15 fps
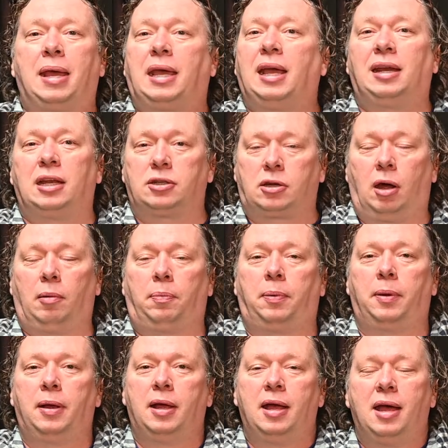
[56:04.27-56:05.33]
making this up.
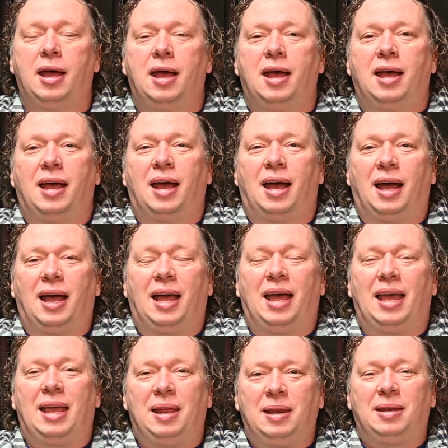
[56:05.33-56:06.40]

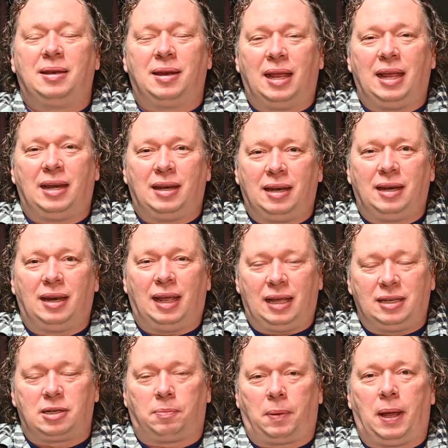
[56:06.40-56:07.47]
In
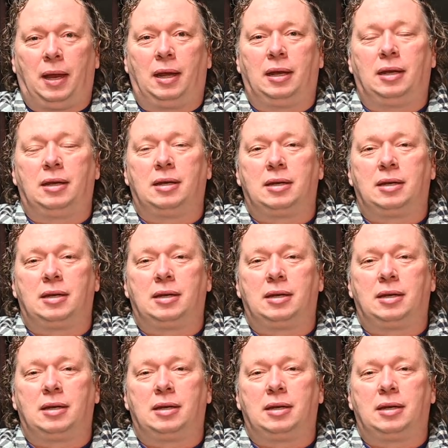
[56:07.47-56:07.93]
Japan,